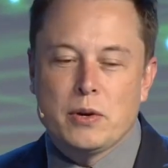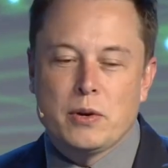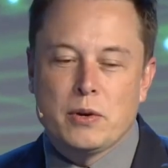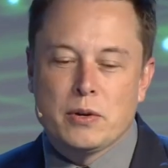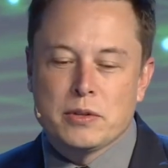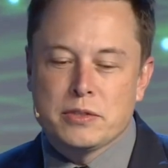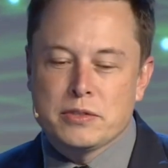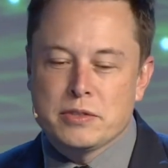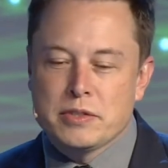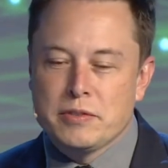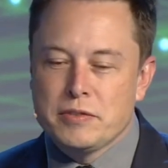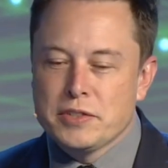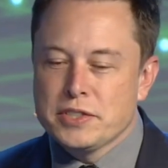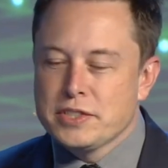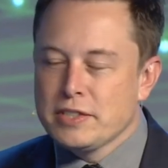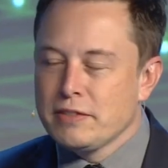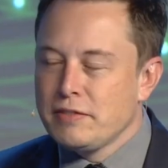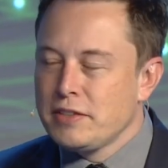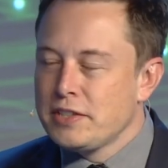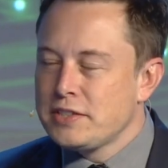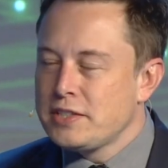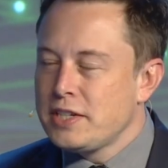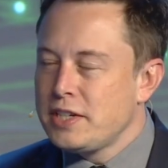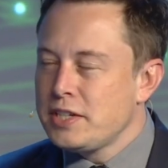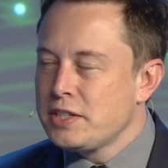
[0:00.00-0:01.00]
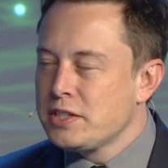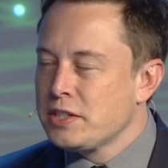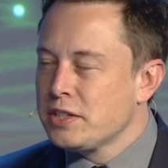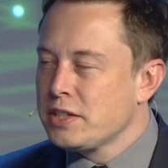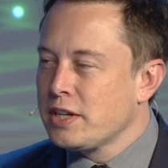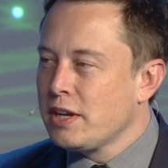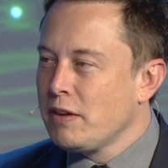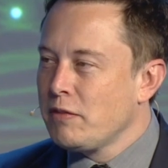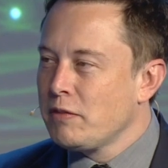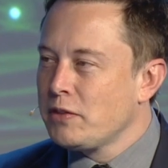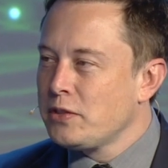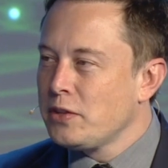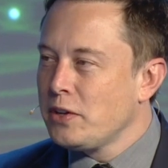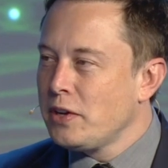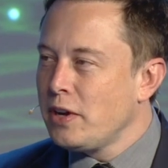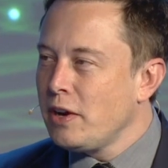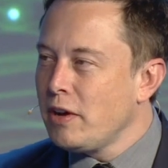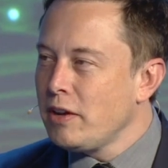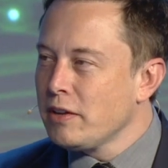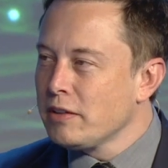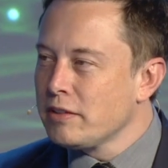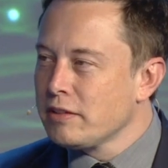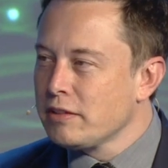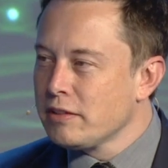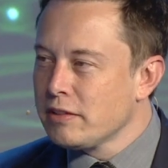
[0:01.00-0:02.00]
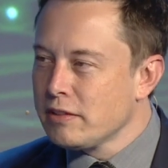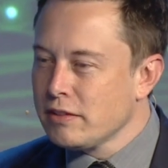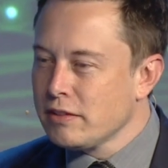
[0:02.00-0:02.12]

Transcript: It would cause human civilization to come to a halt.